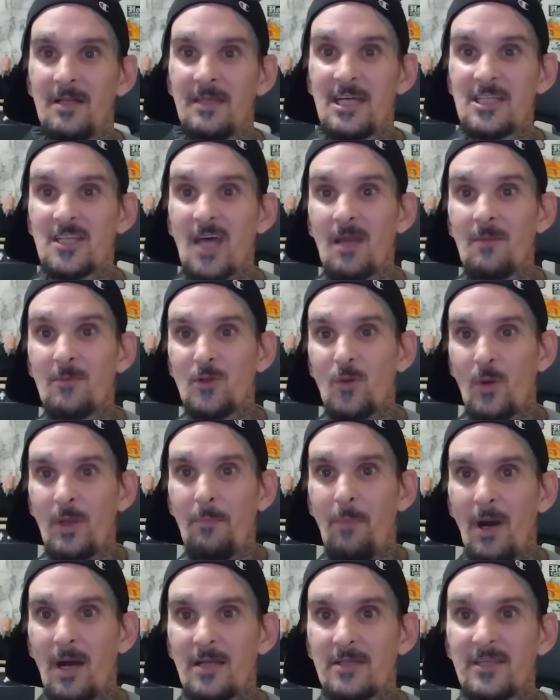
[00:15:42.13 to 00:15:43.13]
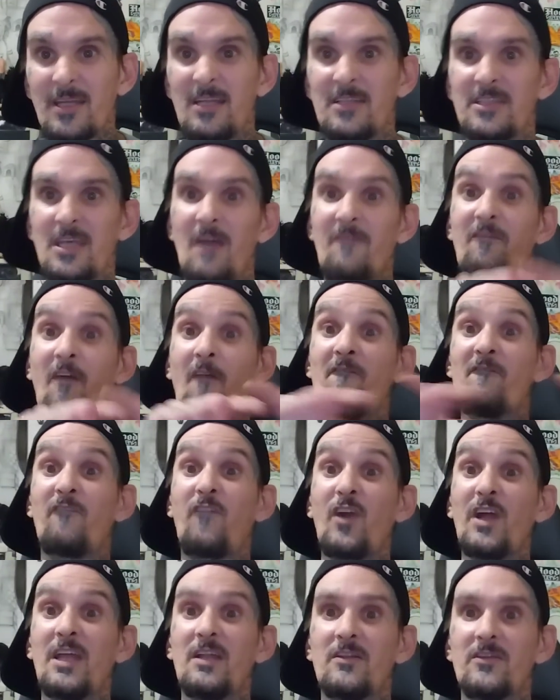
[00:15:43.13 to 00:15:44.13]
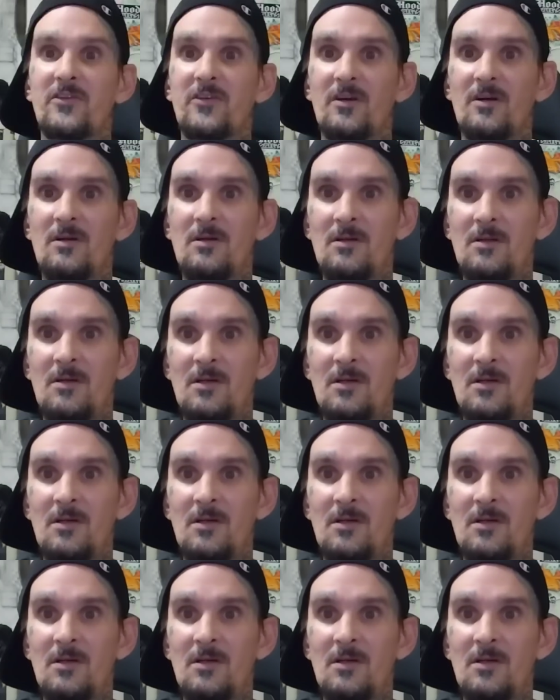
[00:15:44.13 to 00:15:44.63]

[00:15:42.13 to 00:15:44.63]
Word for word: They shot him 20 bucks, and it said from friends.